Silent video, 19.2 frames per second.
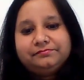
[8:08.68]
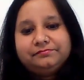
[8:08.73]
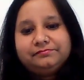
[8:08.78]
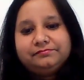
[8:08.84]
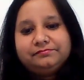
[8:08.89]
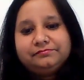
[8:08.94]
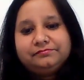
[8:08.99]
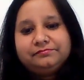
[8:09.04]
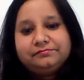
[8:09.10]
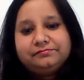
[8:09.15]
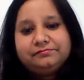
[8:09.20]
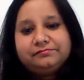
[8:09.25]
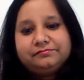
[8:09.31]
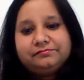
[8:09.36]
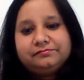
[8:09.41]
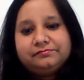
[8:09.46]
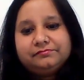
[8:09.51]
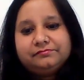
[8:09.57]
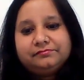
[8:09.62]

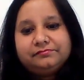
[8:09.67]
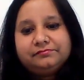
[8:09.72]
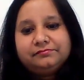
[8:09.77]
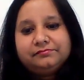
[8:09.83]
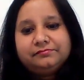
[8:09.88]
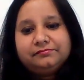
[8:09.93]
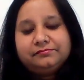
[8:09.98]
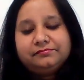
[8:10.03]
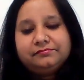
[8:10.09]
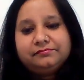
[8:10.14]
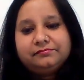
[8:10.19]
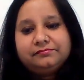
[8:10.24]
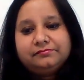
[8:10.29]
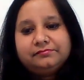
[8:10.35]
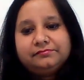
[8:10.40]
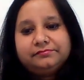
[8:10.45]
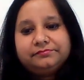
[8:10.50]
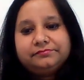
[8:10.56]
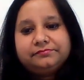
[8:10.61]

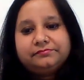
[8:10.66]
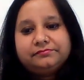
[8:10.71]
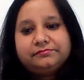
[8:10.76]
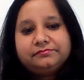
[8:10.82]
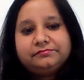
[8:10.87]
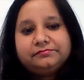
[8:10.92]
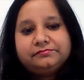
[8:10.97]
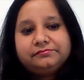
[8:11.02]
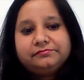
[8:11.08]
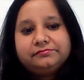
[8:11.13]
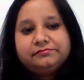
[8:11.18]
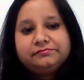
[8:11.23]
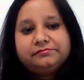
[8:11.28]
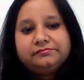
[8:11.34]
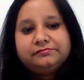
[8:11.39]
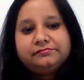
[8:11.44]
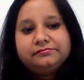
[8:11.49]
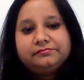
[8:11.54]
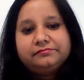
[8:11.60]

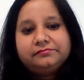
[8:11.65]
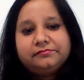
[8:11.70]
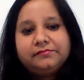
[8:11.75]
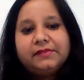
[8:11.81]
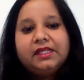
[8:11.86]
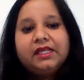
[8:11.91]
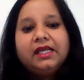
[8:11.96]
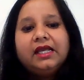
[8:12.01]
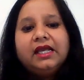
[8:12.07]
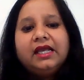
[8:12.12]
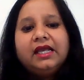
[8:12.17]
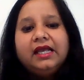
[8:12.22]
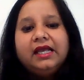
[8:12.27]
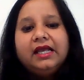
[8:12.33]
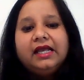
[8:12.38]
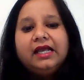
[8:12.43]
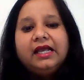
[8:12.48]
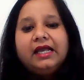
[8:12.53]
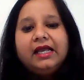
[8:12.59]
(silence)